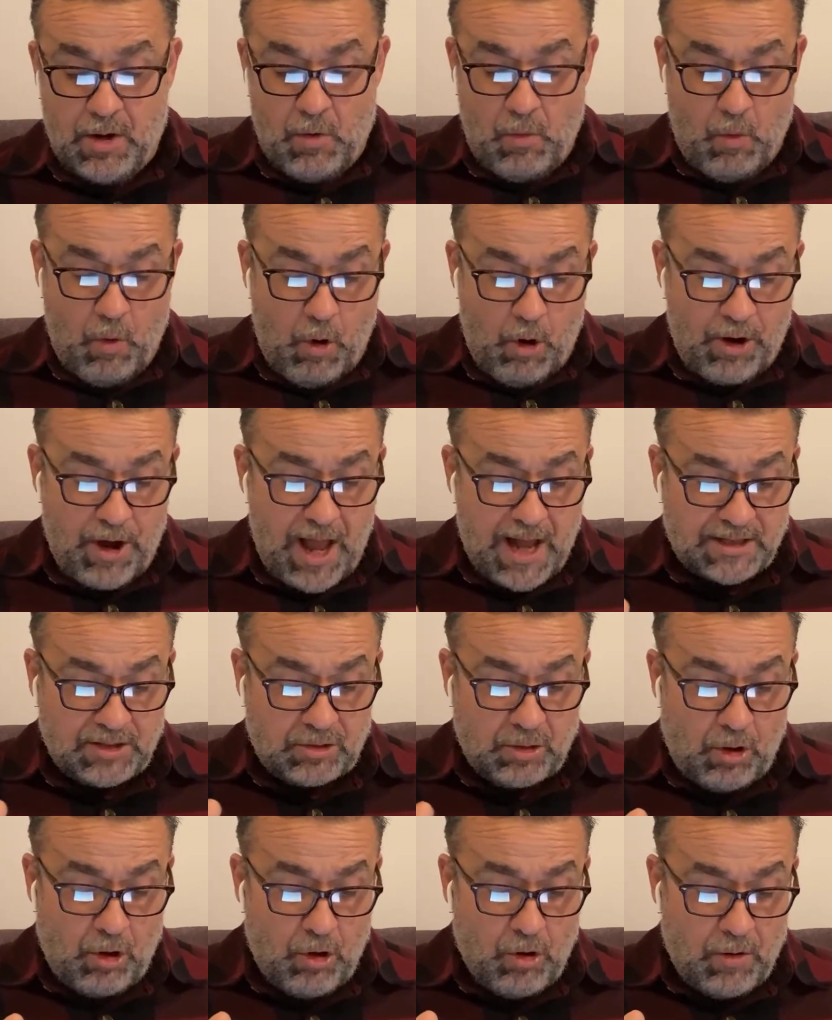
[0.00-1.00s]
Warnock
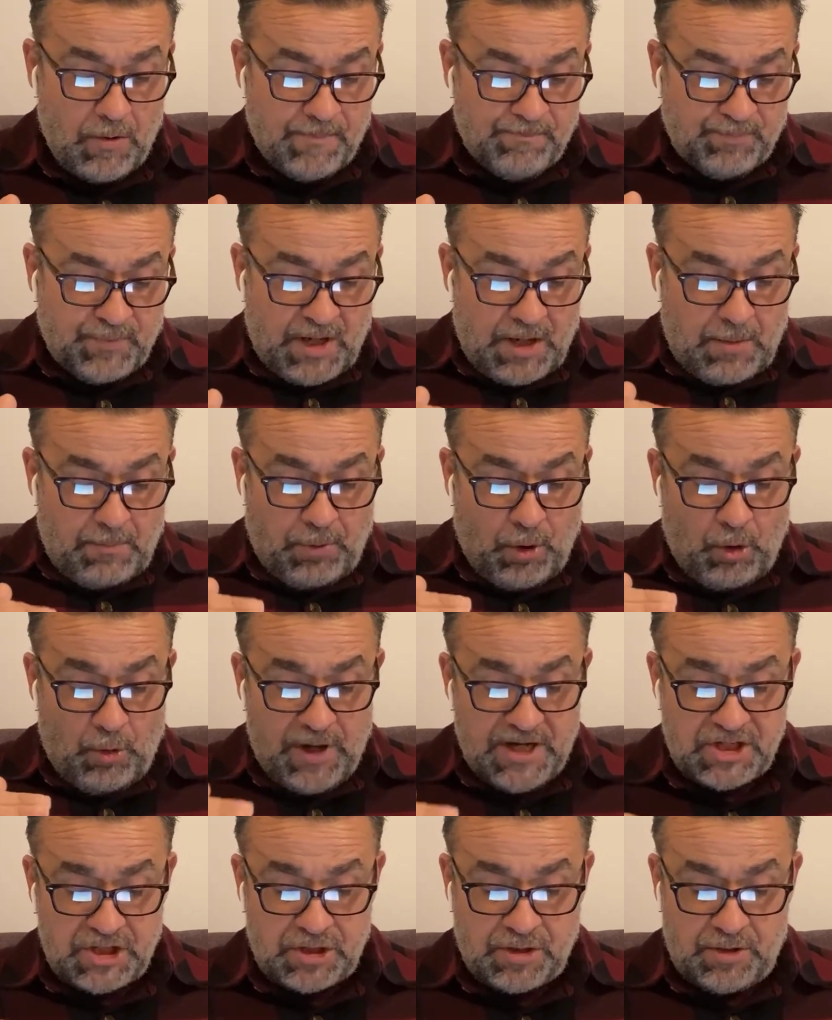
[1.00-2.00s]
told
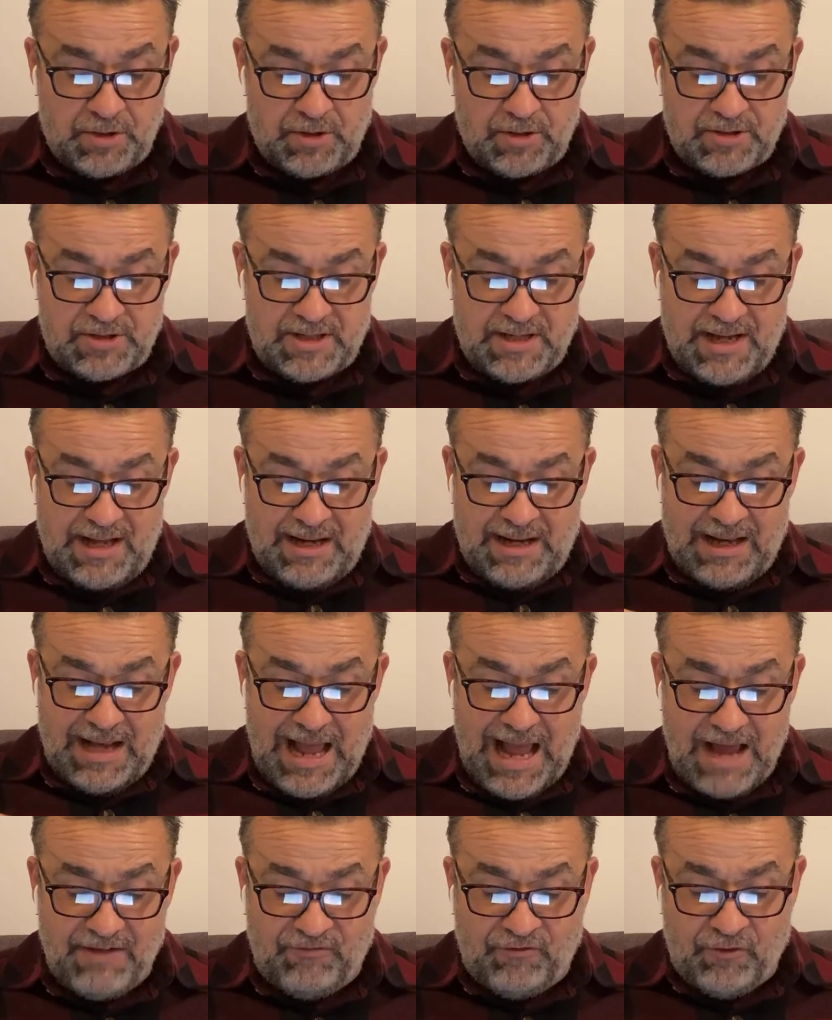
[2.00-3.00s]
parishioners
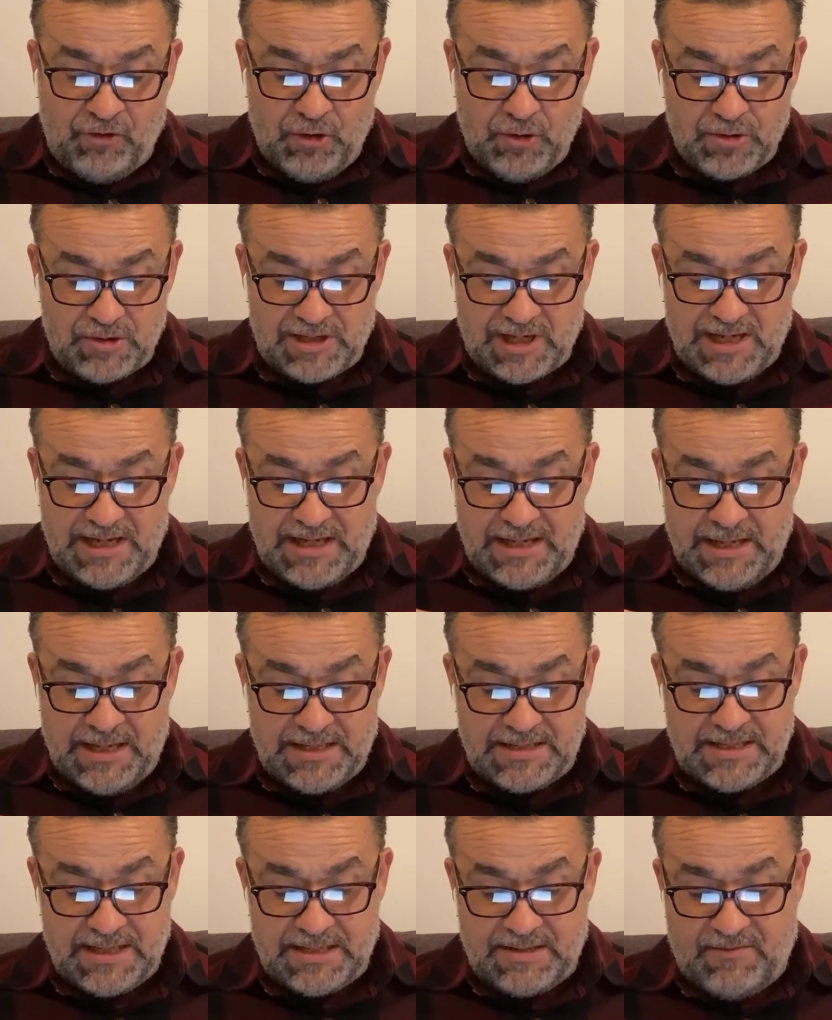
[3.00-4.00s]
life usually
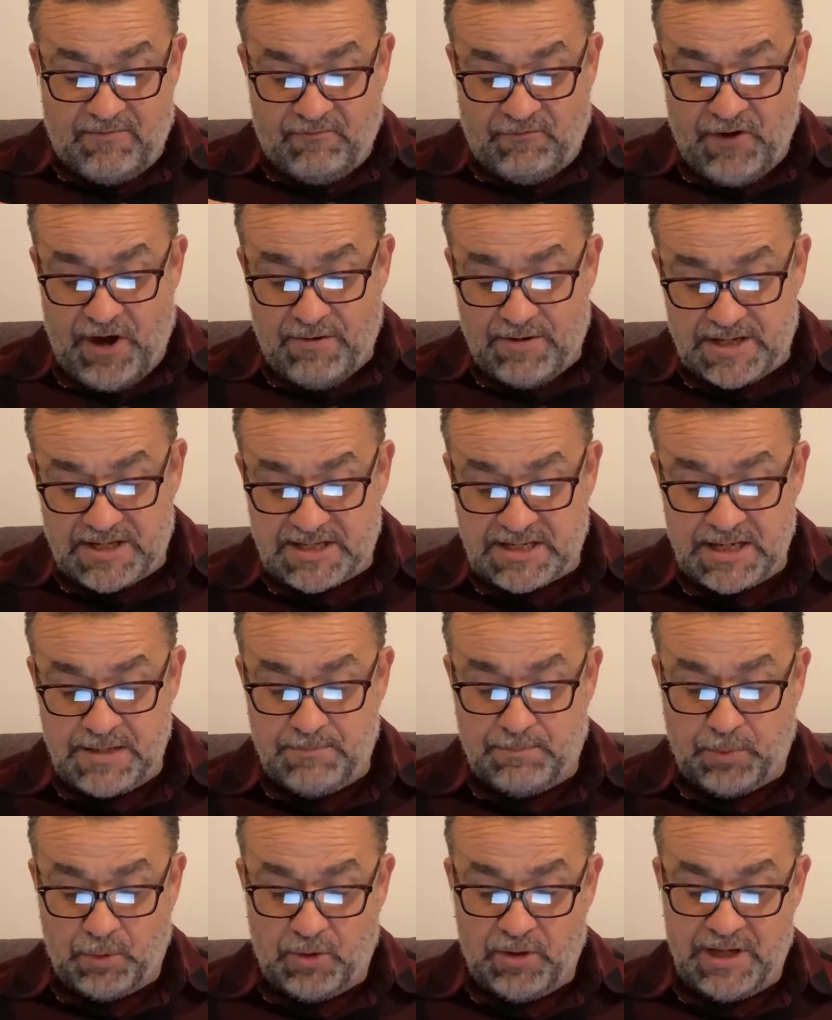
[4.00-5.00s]
isn't very
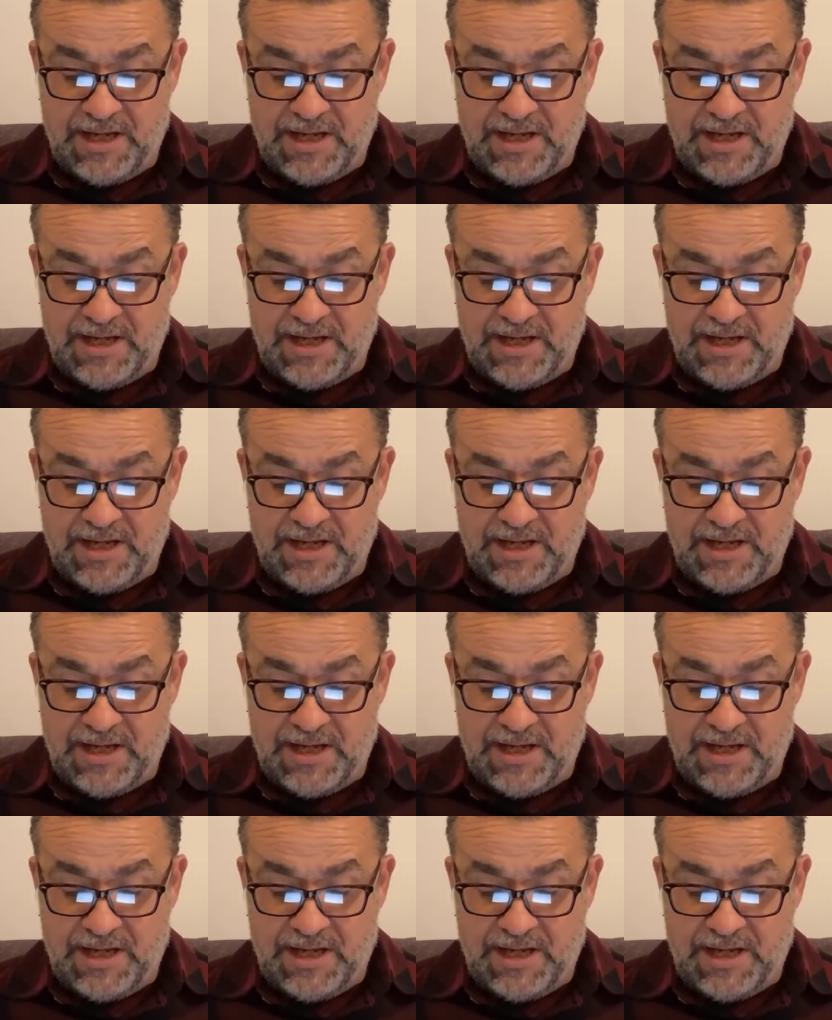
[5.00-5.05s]
simple.